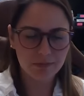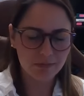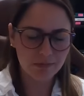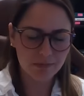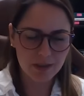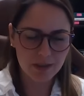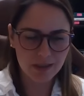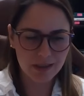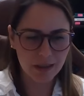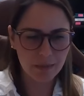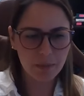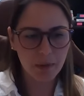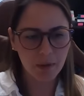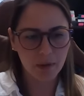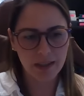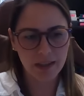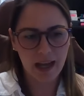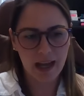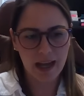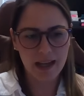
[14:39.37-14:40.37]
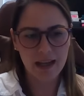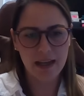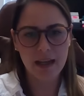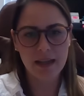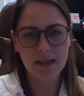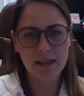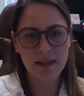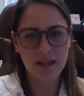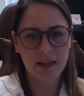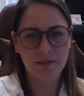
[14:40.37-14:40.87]
simple
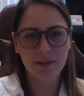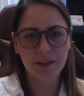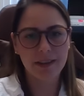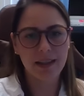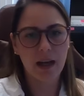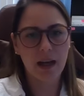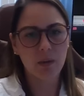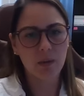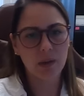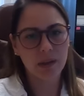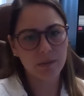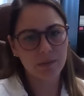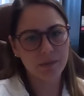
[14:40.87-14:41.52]
diet, nothing that would